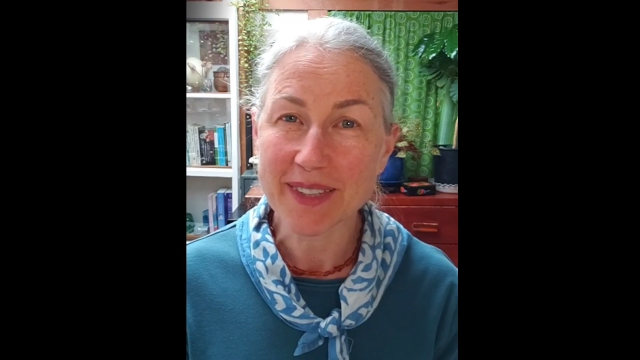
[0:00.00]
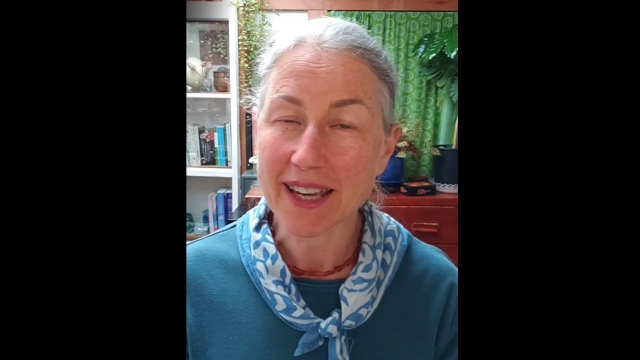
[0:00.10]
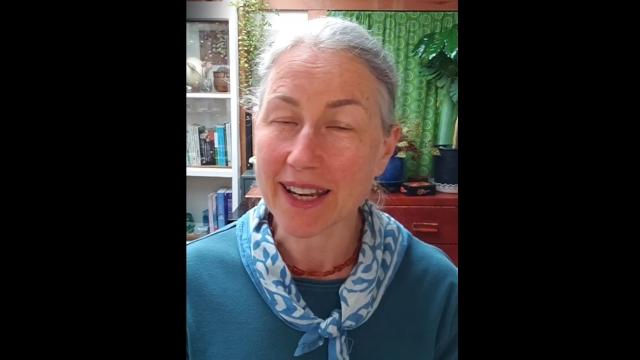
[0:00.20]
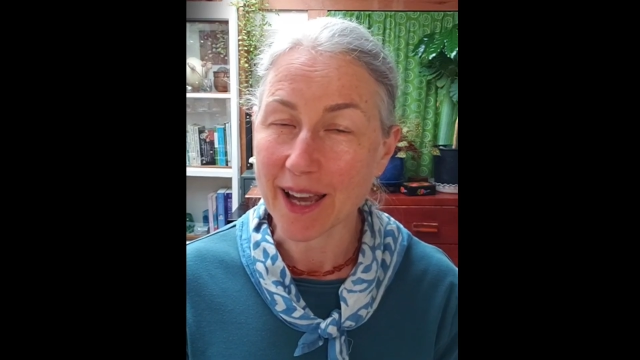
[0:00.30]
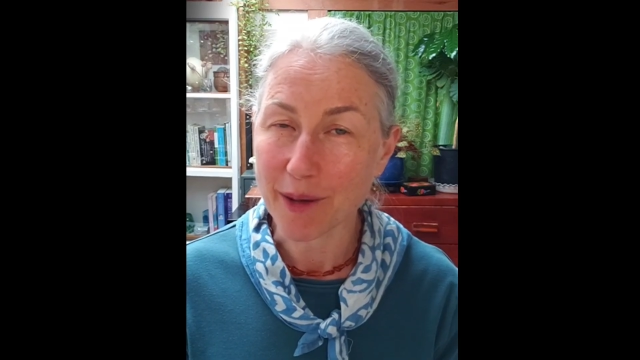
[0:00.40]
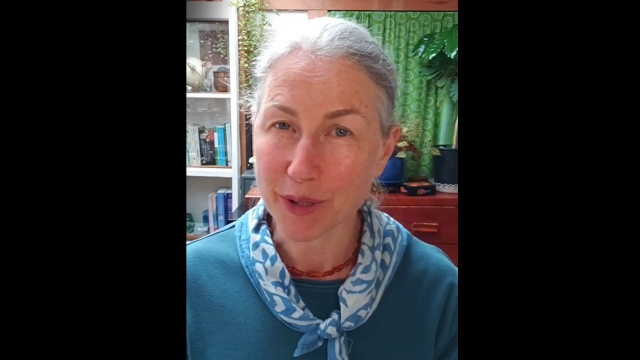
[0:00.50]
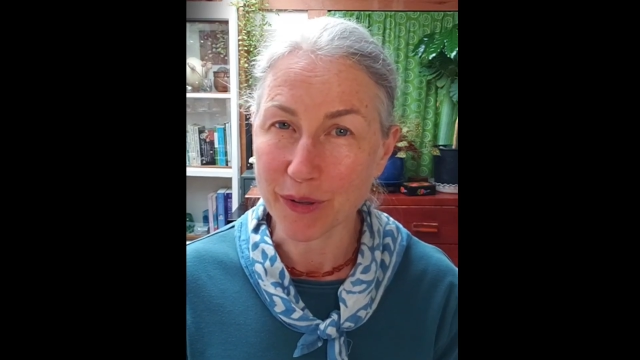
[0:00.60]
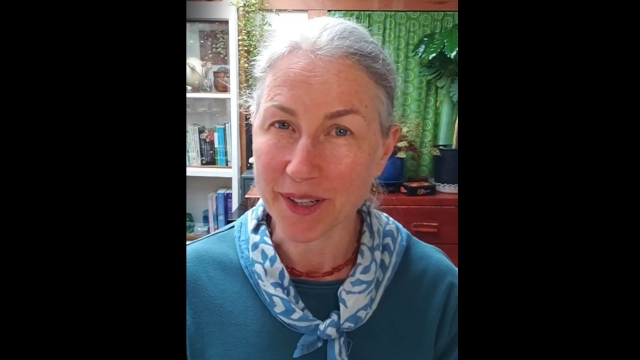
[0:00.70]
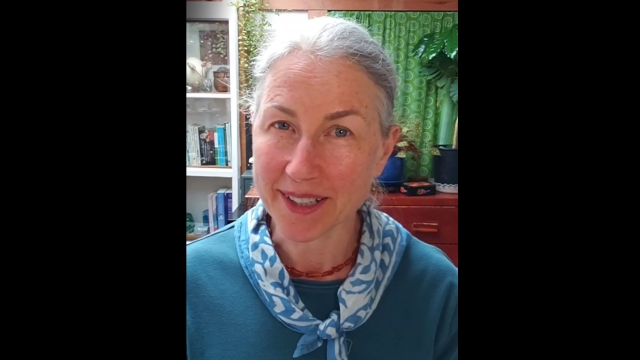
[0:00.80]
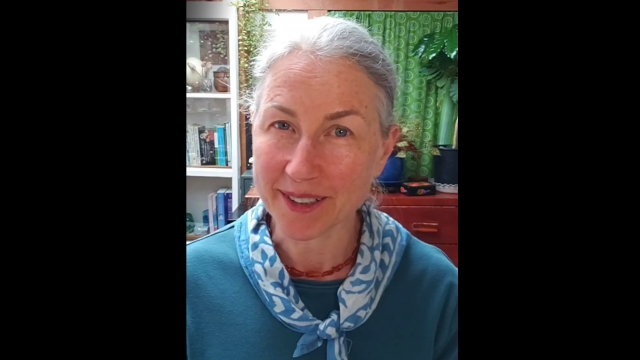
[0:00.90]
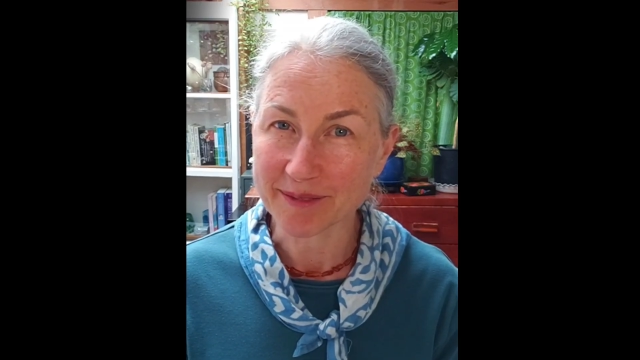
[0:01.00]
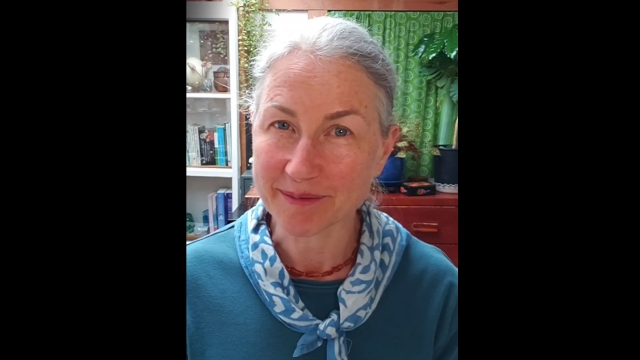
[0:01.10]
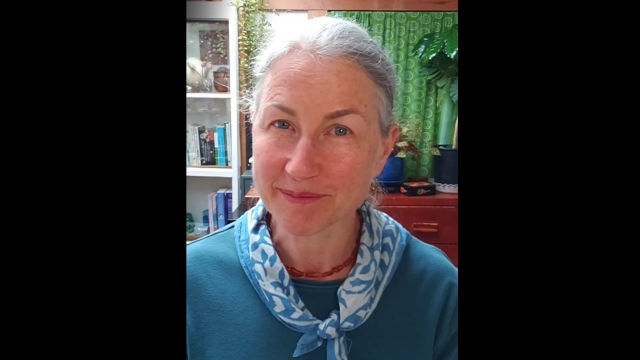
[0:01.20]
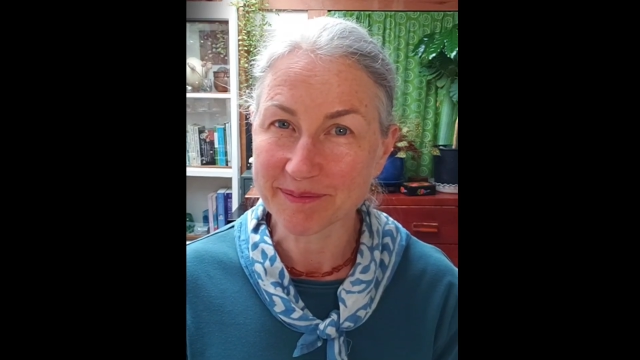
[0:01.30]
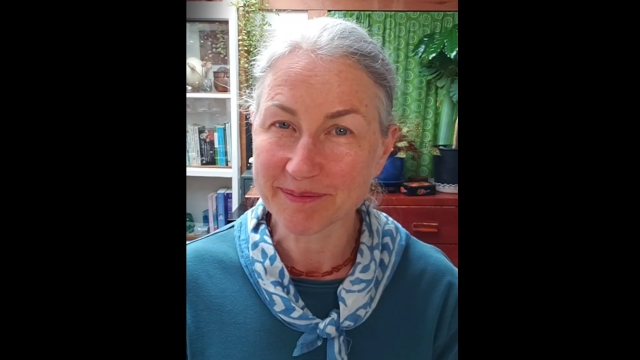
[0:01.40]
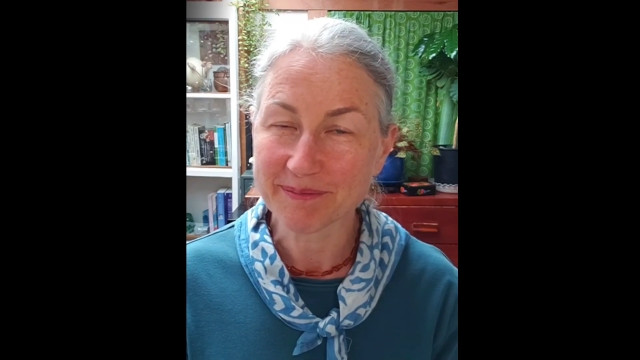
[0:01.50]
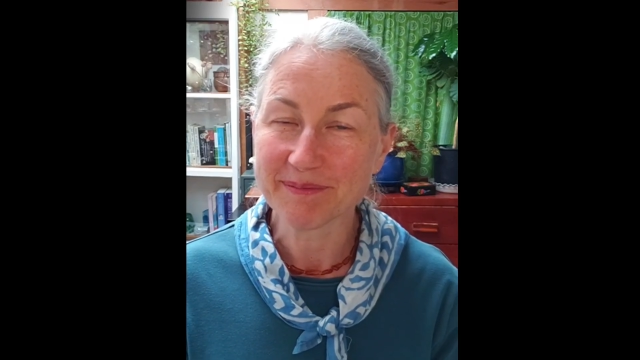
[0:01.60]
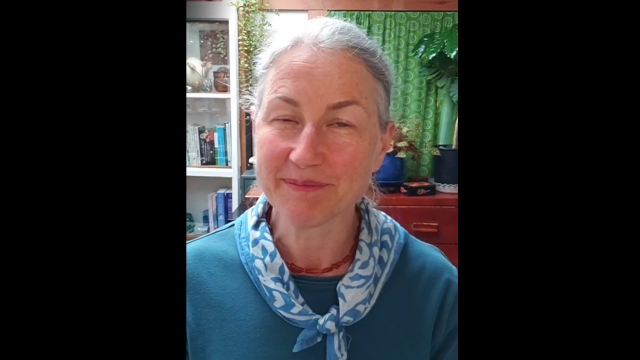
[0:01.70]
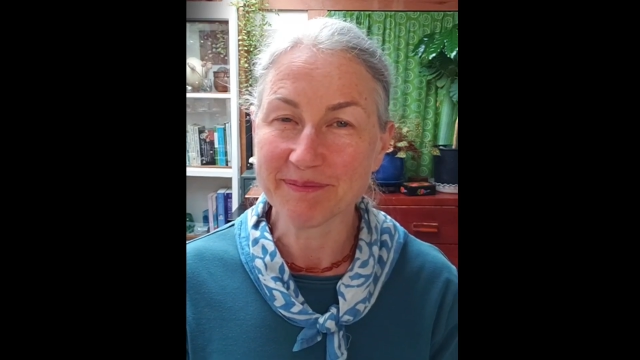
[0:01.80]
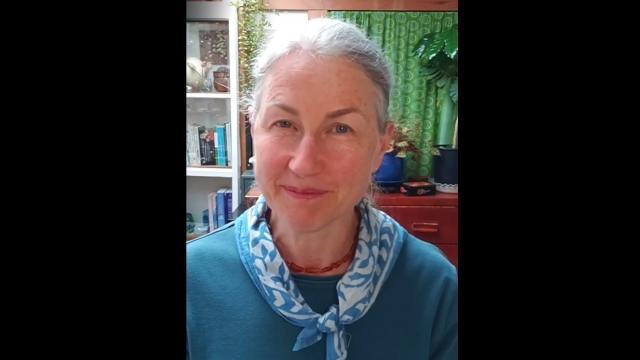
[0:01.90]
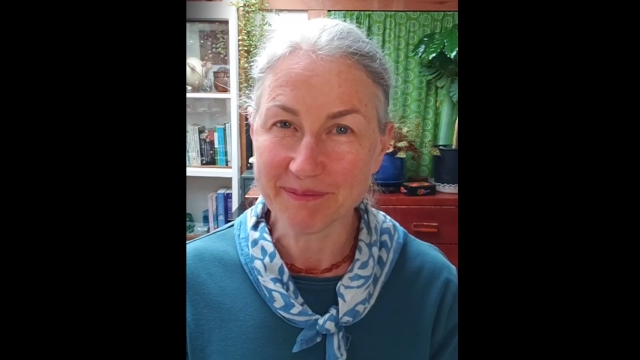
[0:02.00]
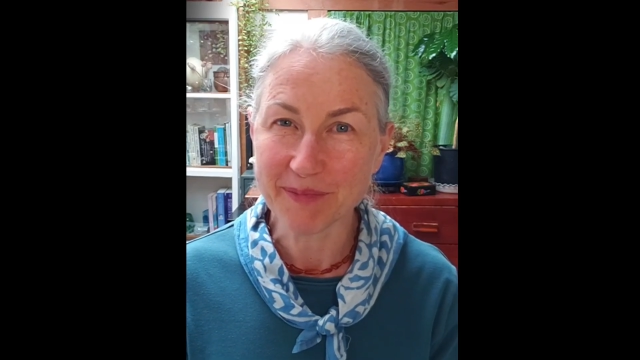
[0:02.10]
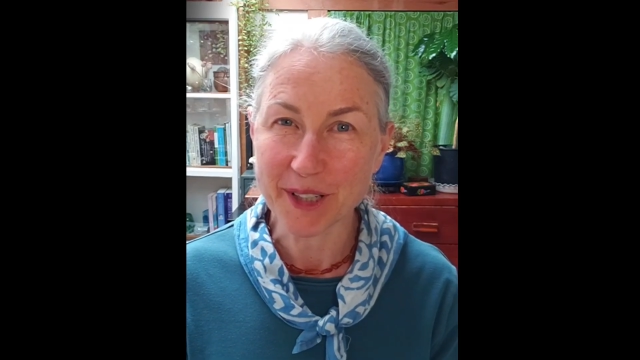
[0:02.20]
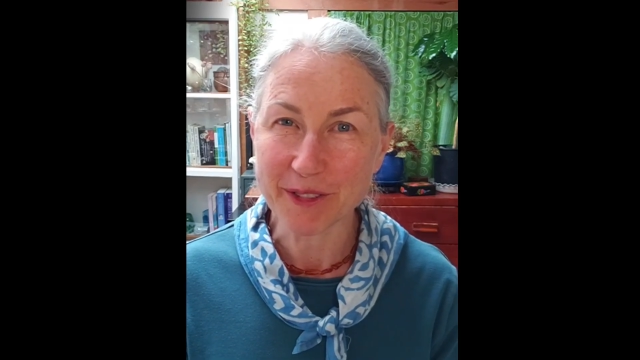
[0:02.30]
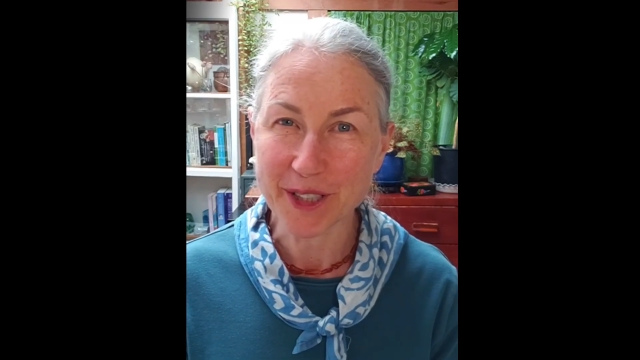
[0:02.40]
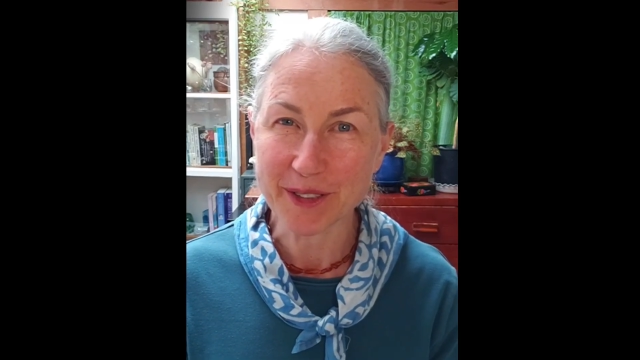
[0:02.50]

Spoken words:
and happy creating. Bye for now.